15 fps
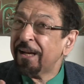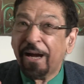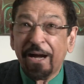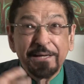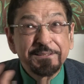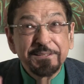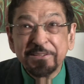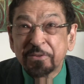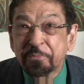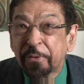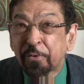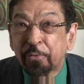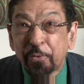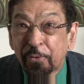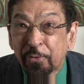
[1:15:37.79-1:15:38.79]
I didn't
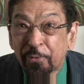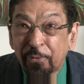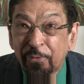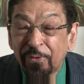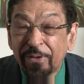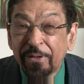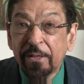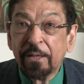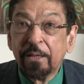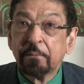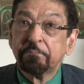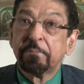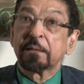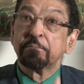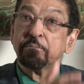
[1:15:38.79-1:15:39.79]
speak Urdu,
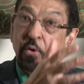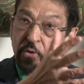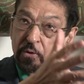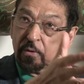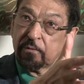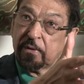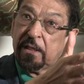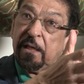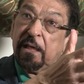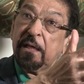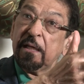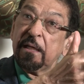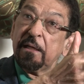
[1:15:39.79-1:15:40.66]
but most of the